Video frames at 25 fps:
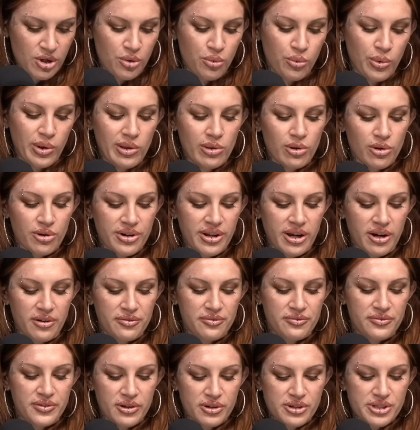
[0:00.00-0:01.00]
We learned how
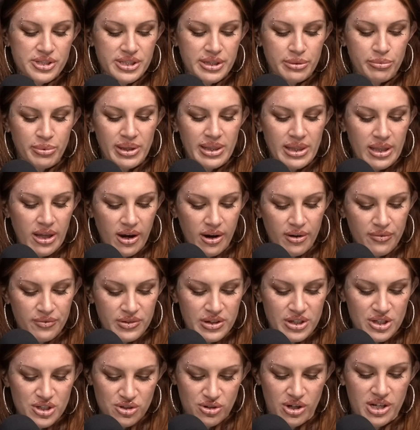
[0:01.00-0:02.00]
fiercely we
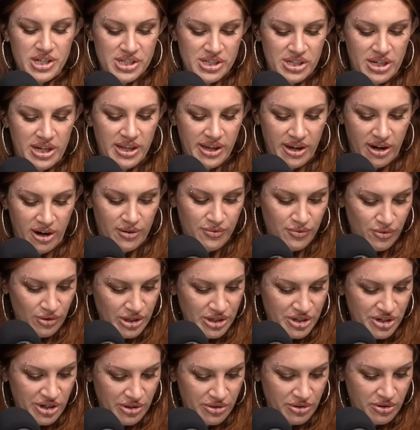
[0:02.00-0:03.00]
loved, trusted, and cared for
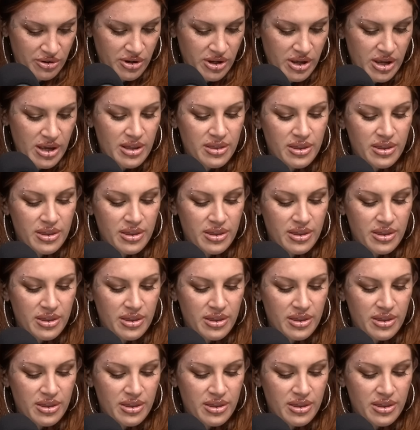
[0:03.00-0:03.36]
each other.